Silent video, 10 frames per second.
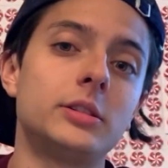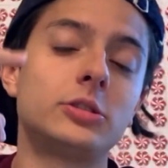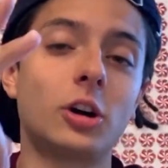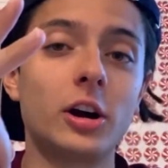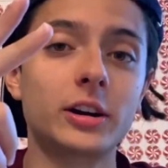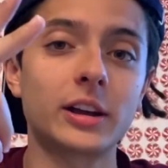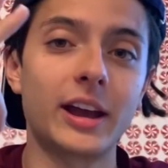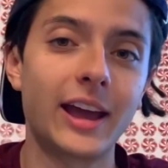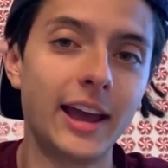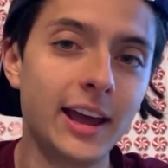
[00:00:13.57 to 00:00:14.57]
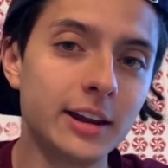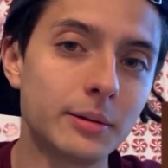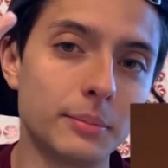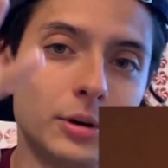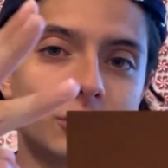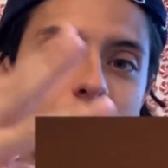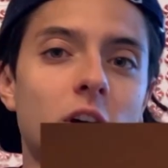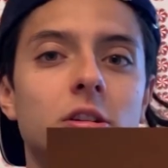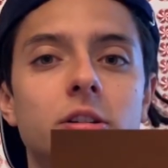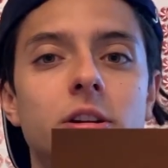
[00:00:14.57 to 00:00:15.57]
dark, and milk
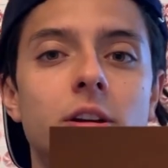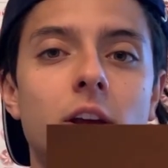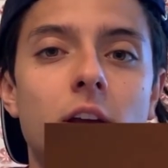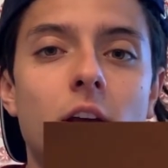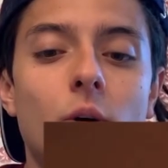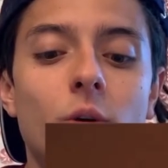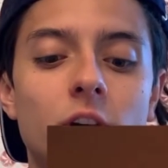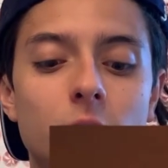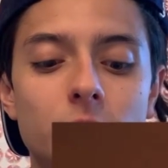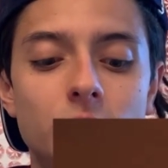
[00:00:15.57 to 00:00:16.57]
chocolate. We're going to be